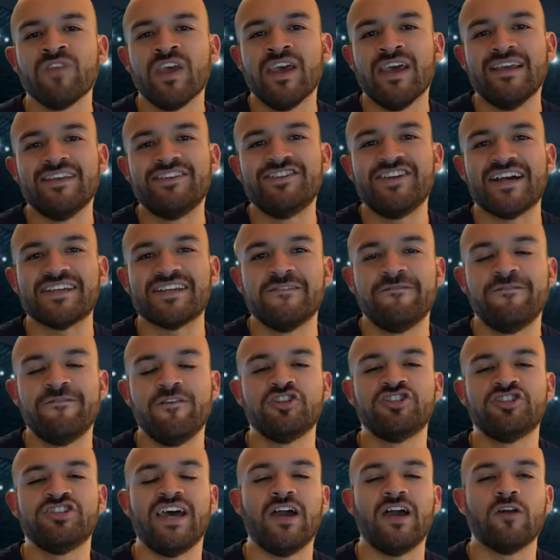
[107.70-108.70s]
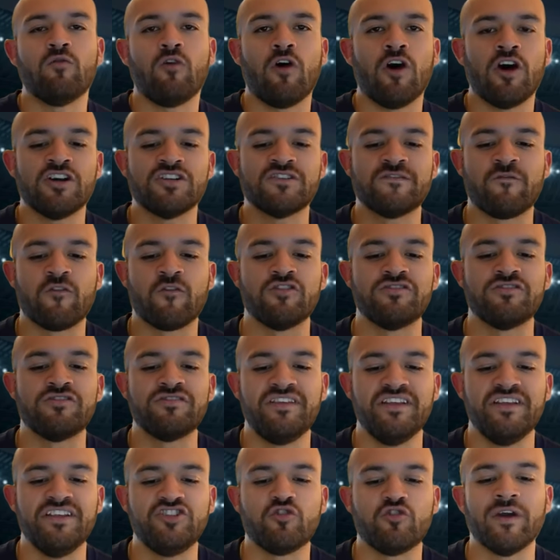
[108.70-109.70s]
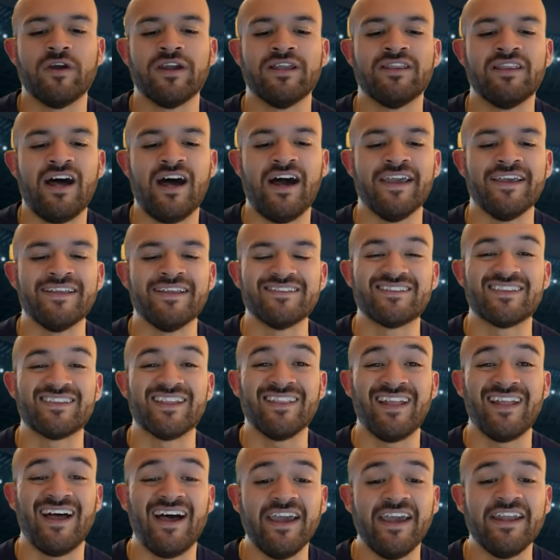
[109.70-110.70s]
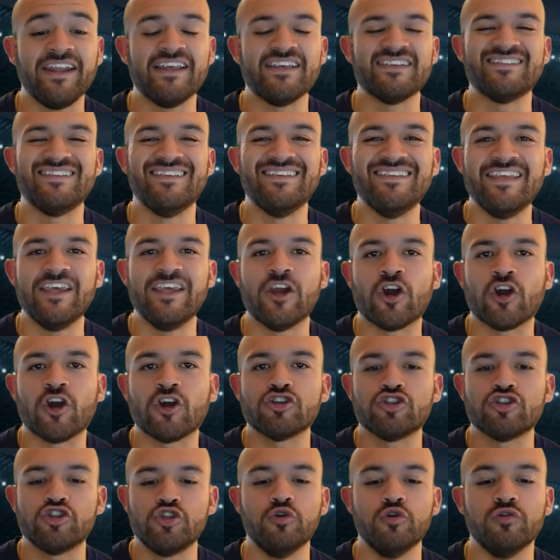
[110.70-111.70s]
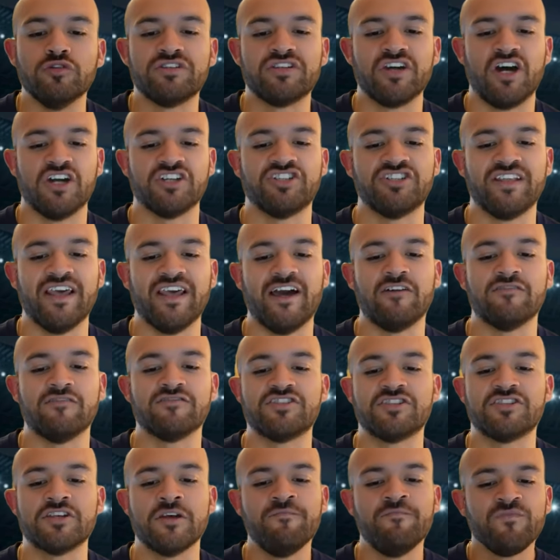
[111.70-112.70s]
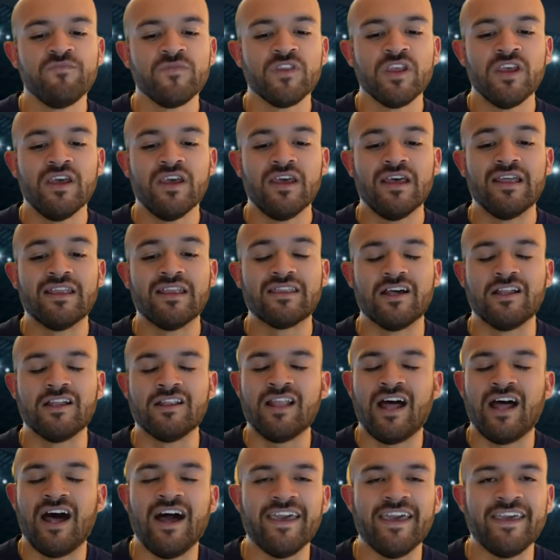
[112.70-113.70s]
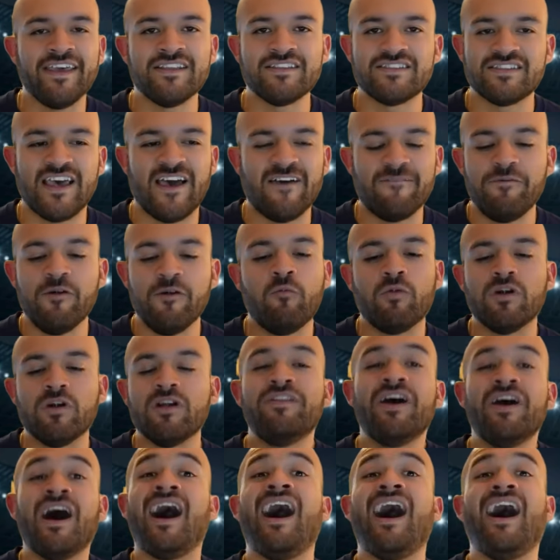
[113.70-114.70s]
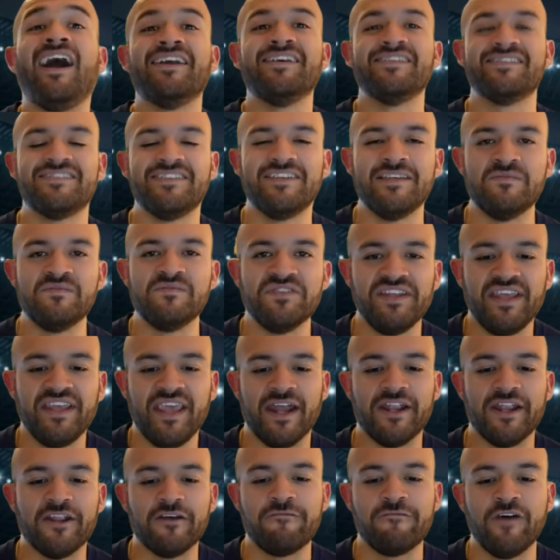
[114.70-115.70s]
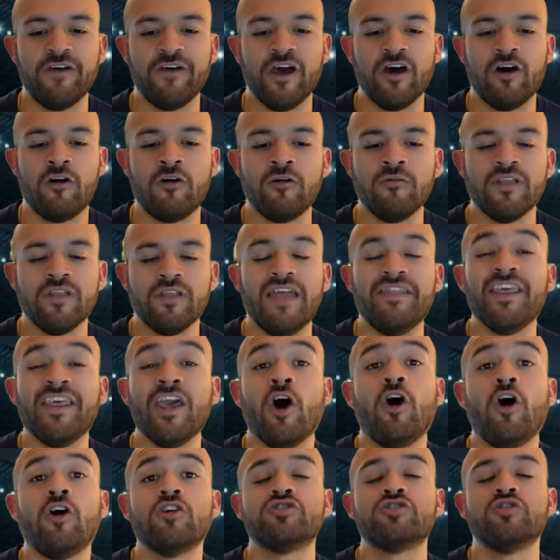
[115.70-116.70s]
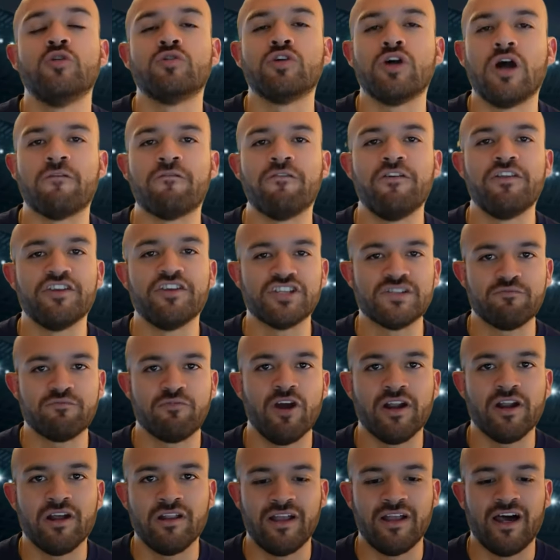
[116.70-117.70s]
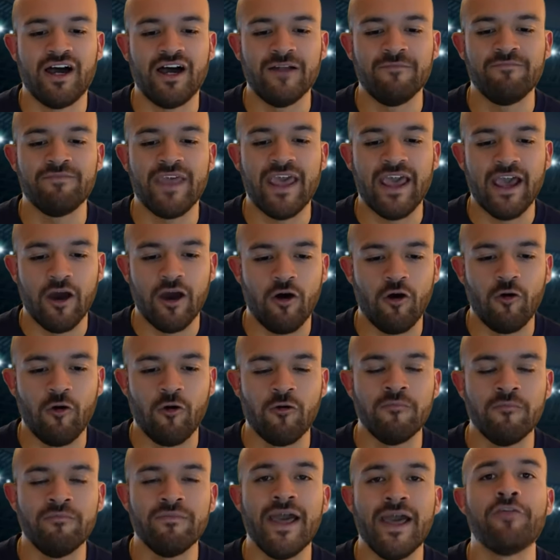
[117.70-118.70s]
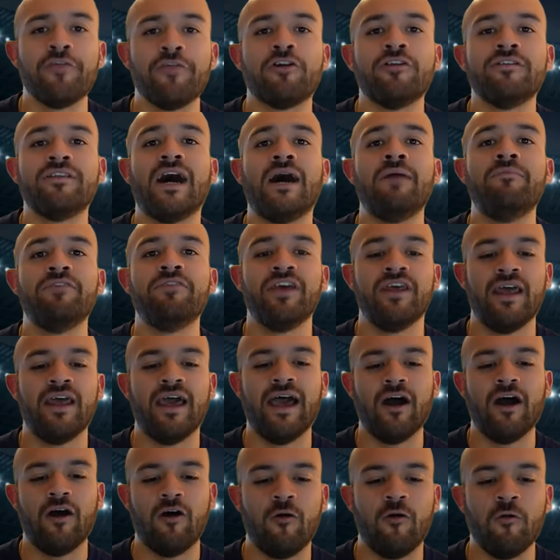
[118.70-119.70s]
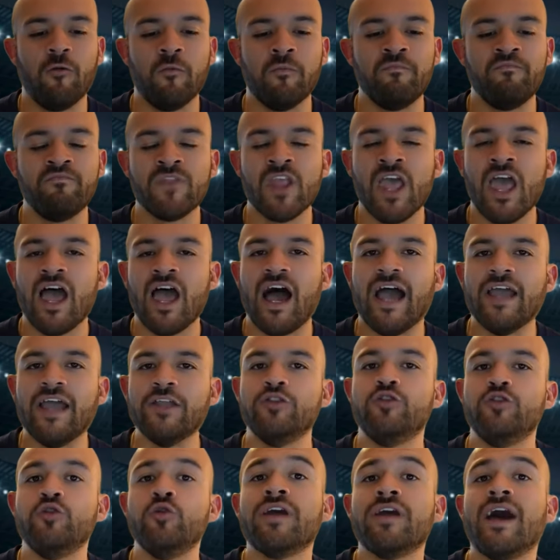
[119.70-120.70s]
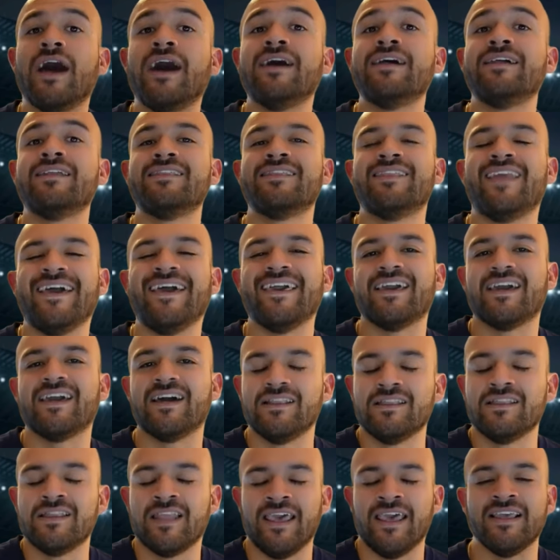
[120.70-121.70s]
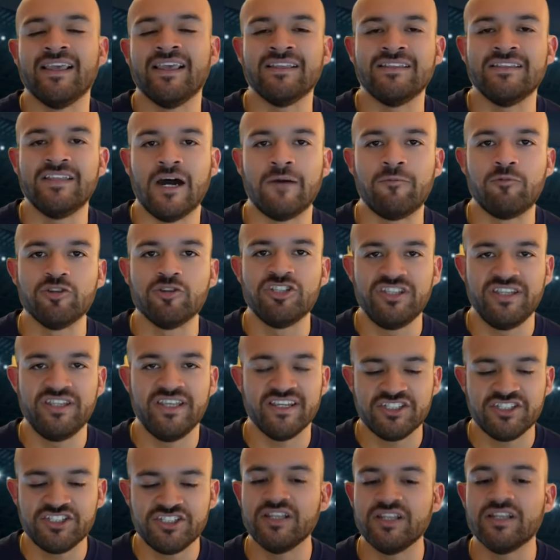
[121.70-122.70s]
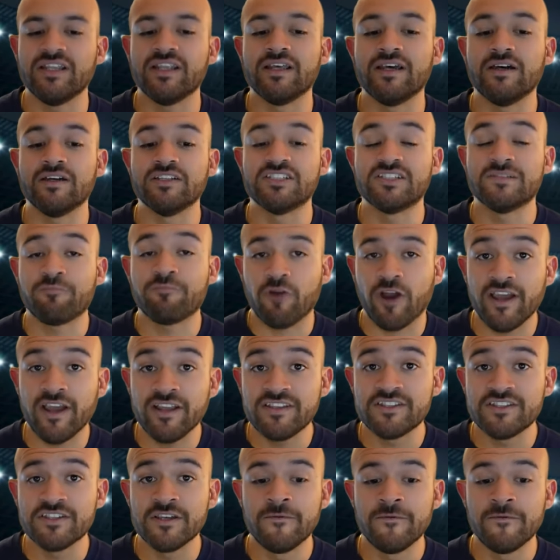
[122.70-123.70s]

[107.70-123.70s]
Jacksonville Jaguars versus the Detroit Lions. The line is near two touchdowns. The Lions have been one of the hottest teams in the NFL, and they also cover the spread a lot at home, and they're dominant at home. I do not like laying double digit spreads.